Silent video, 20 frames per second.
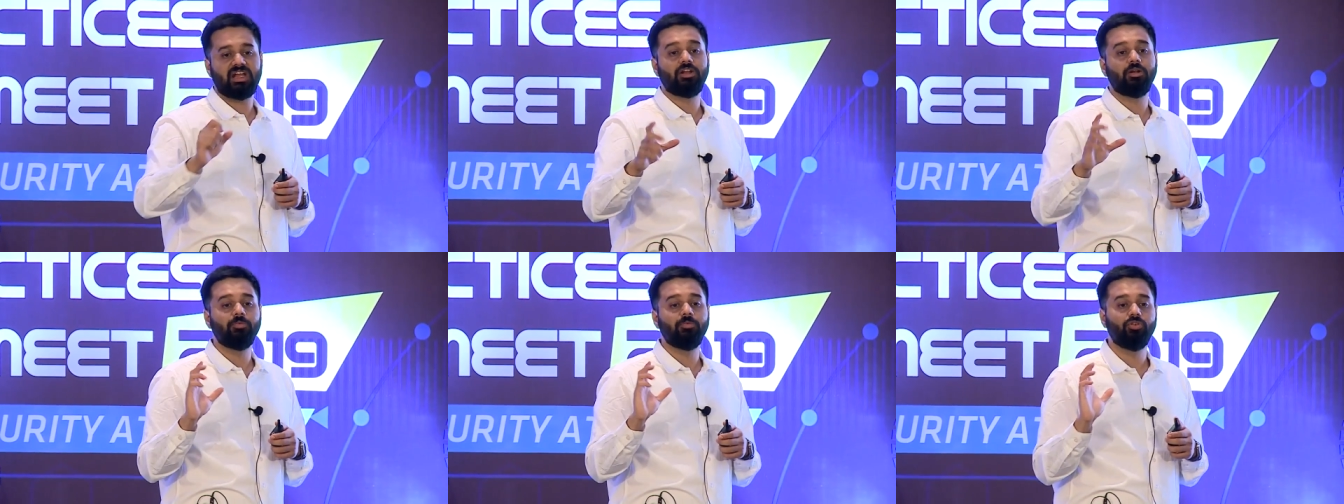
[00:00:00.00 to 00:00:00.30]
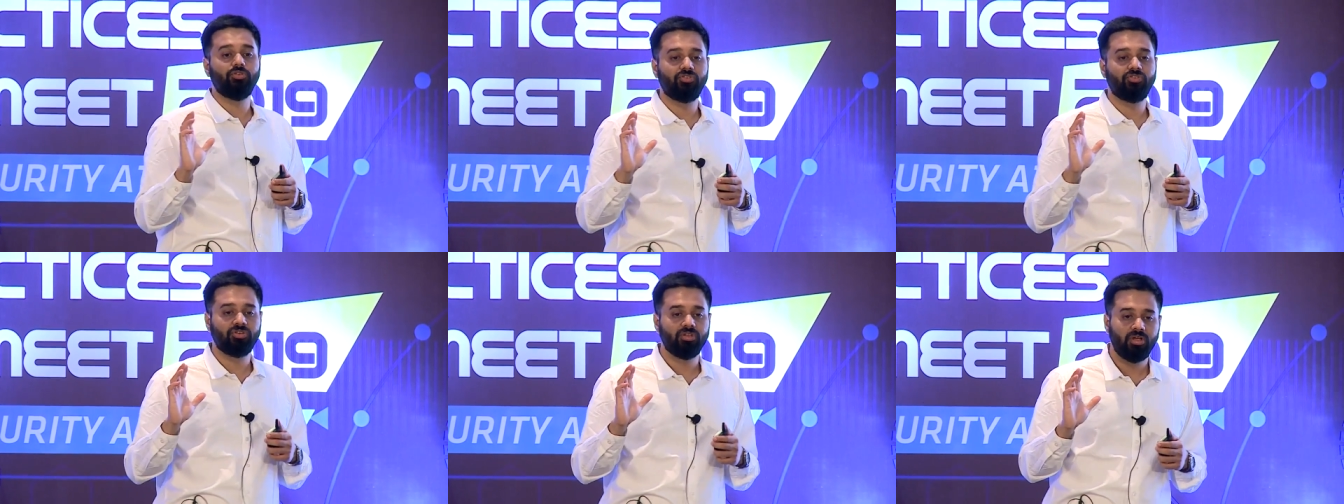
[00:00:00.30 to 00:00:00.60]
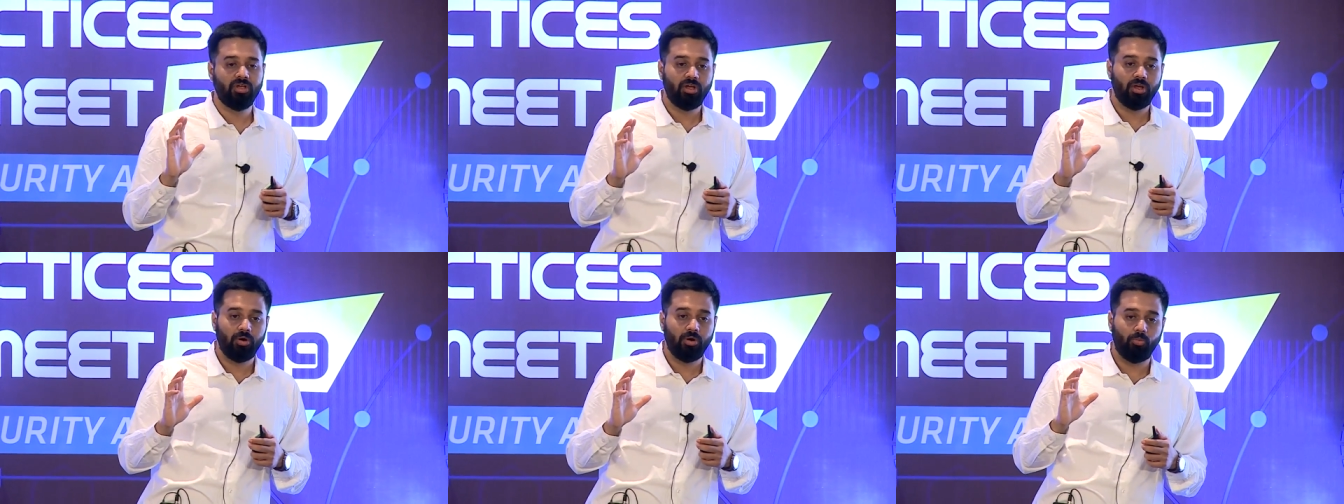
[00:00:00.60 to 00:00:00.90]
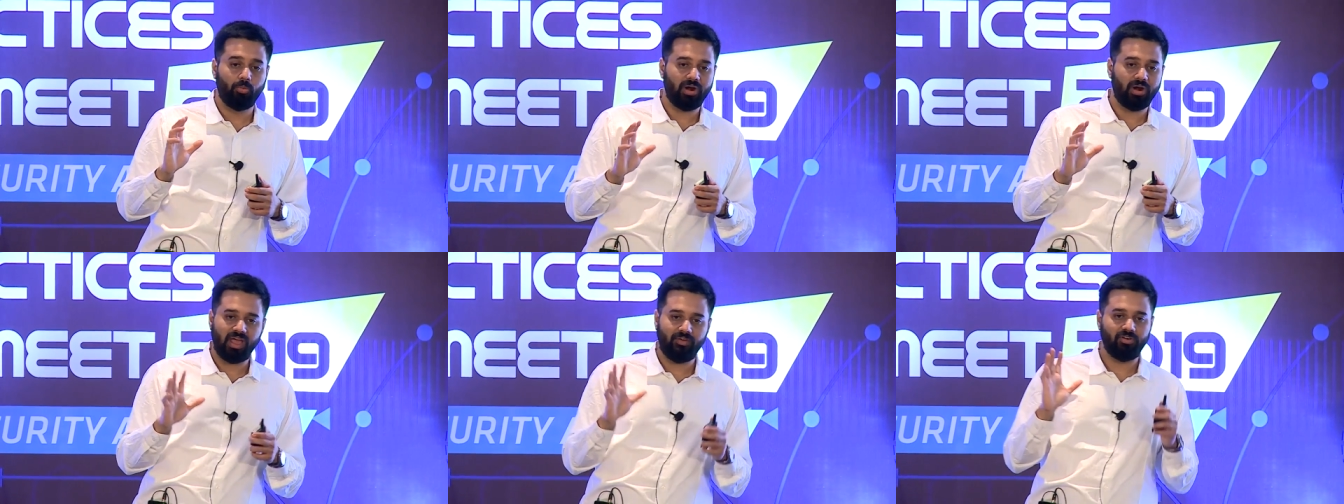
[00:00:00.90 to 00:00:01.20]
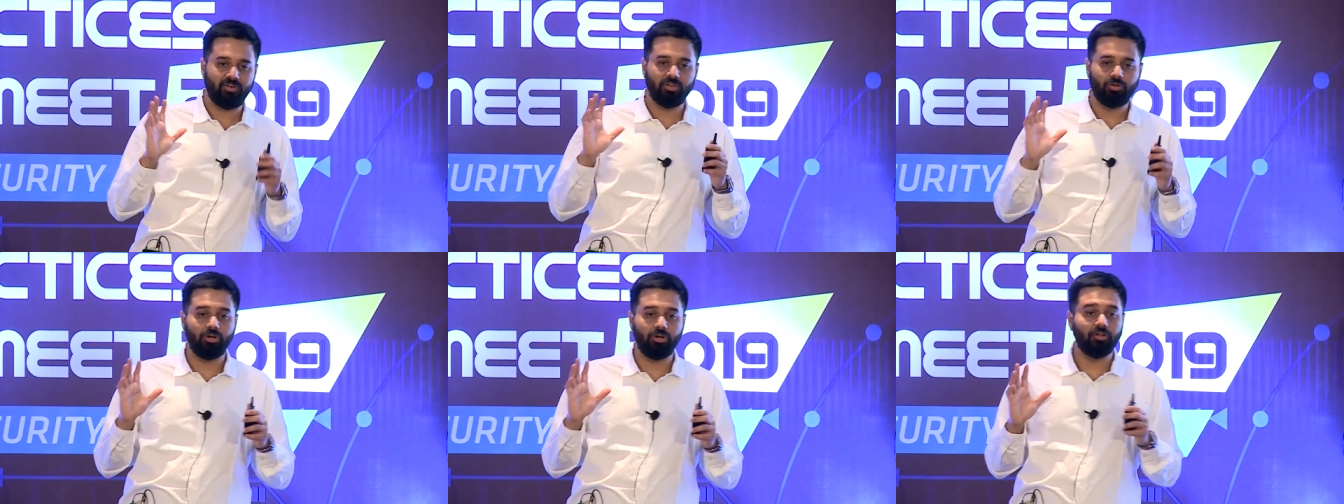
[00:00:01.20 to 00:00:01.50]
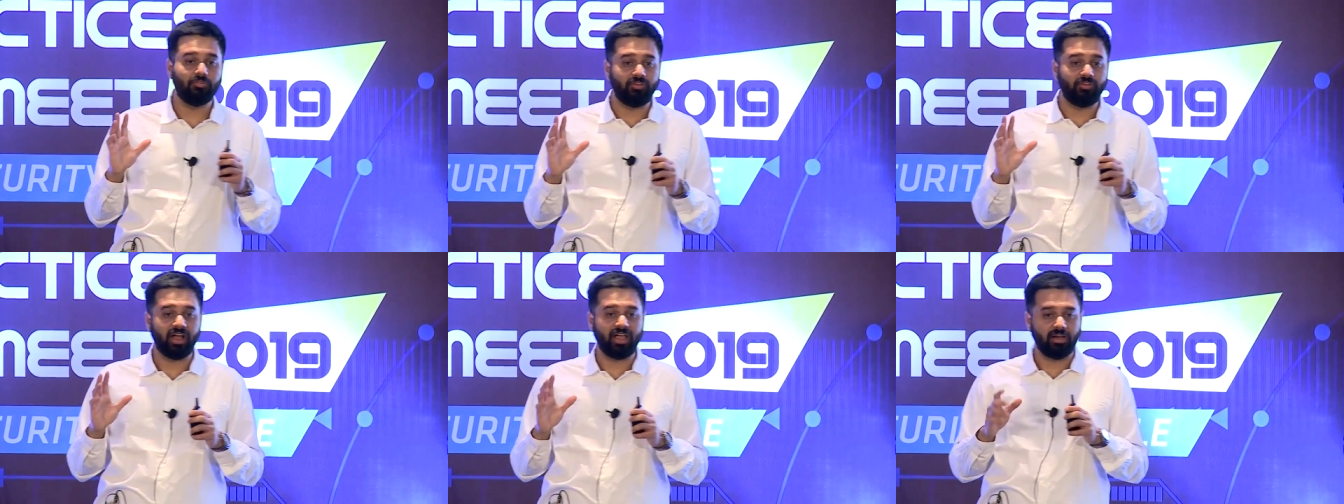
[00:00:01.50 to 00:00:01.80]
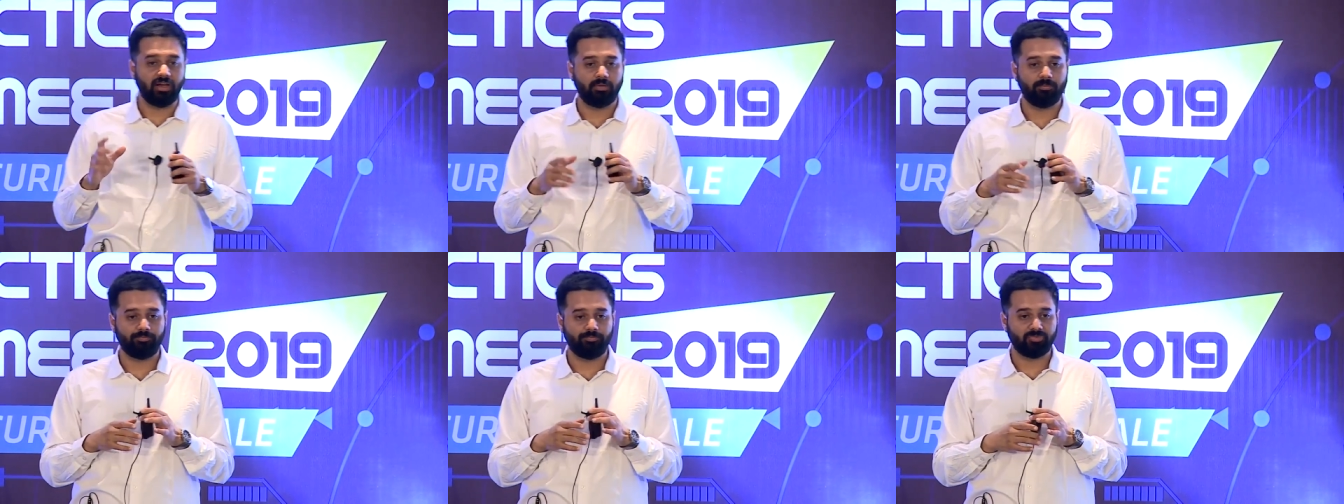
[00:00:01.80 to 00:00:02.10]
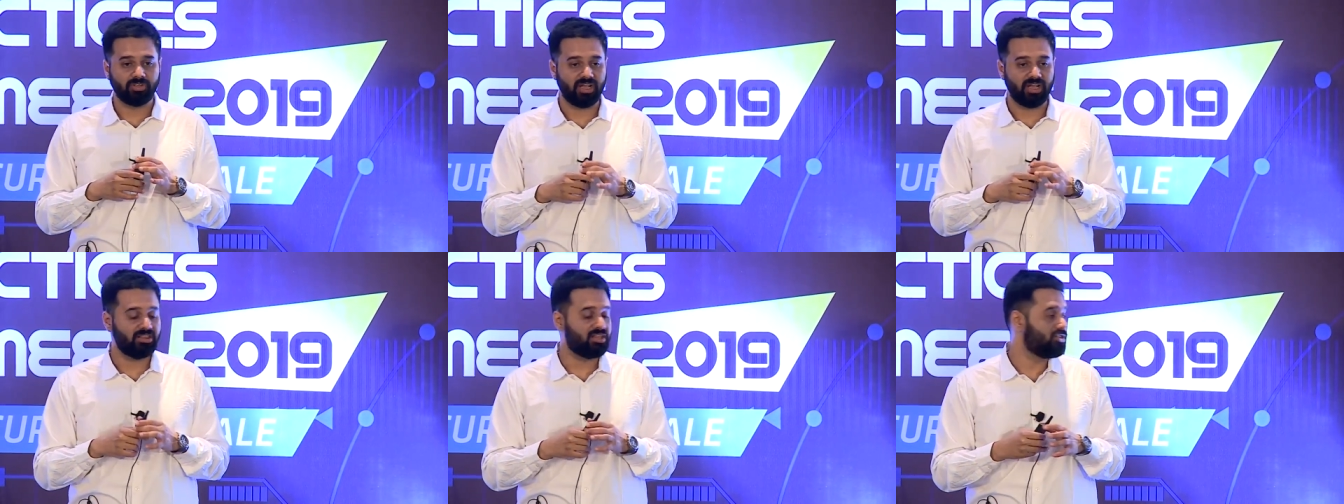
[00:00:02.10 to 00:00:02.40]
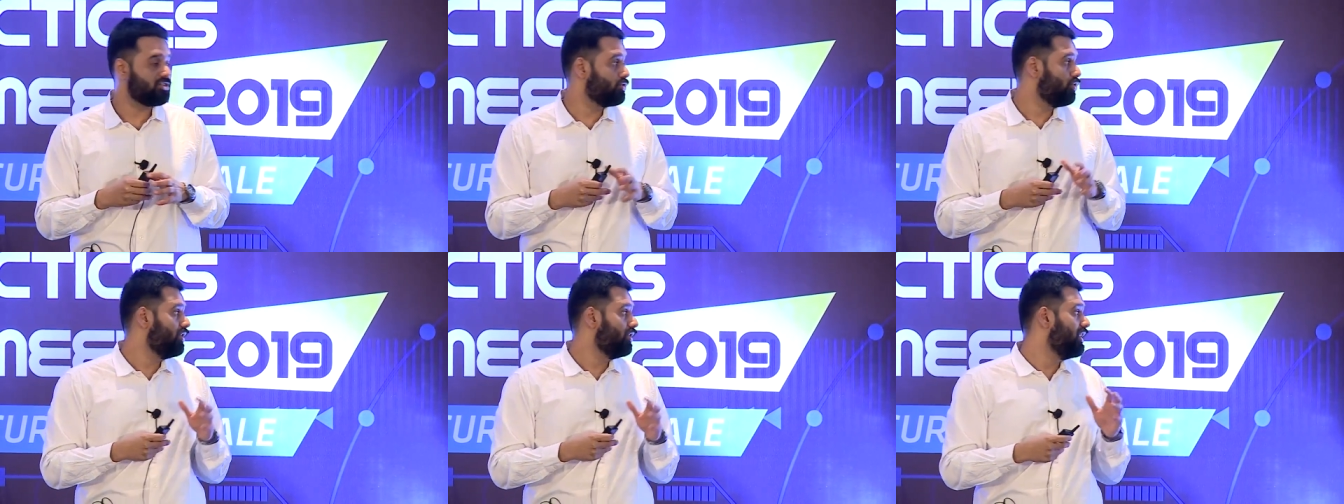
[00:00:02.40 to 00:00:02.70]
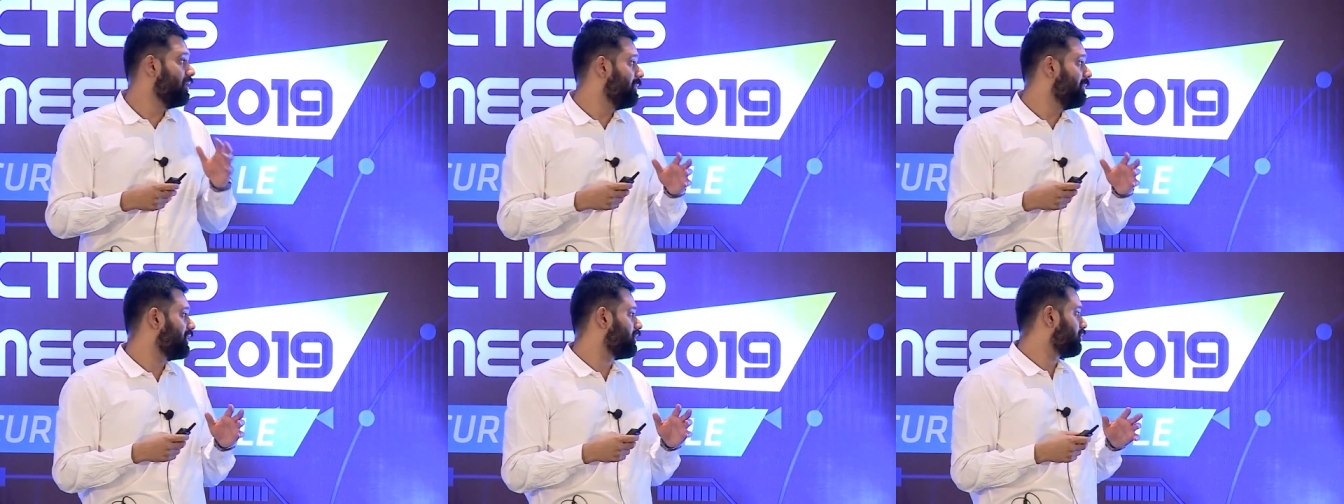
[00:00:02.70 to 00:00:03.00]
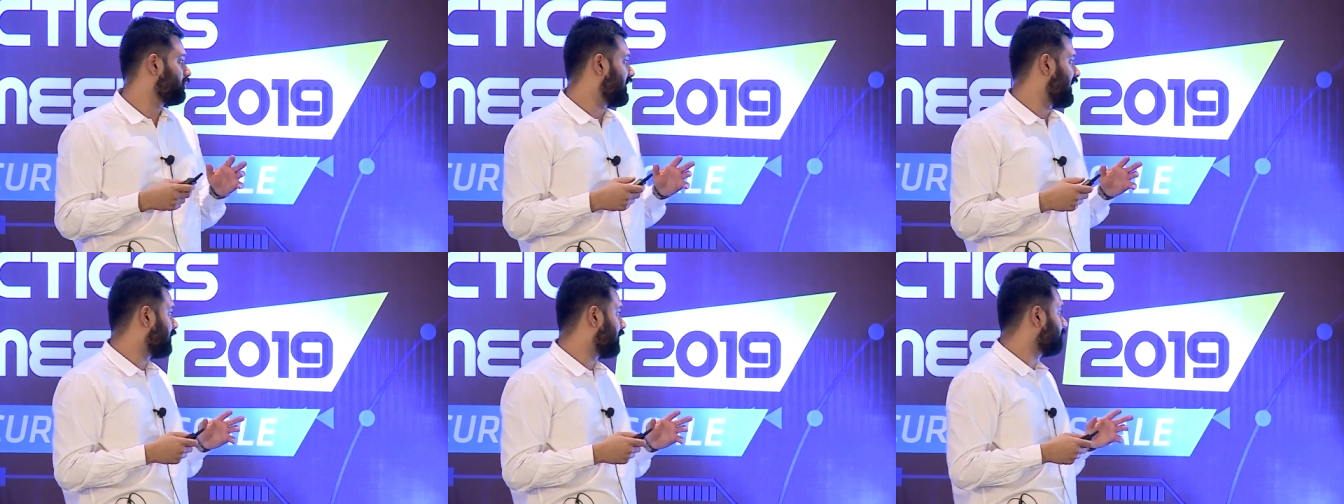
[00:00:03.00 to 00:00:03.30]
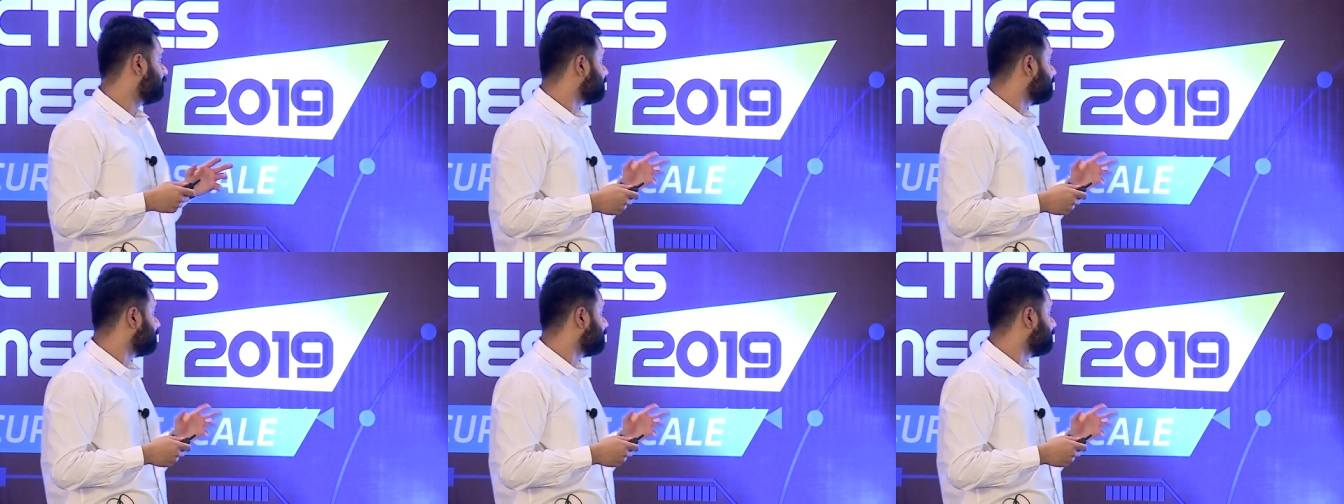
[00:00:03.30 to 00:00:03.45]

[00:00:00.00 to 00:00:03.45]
attributes, whatever you define, right? There's no limit to that.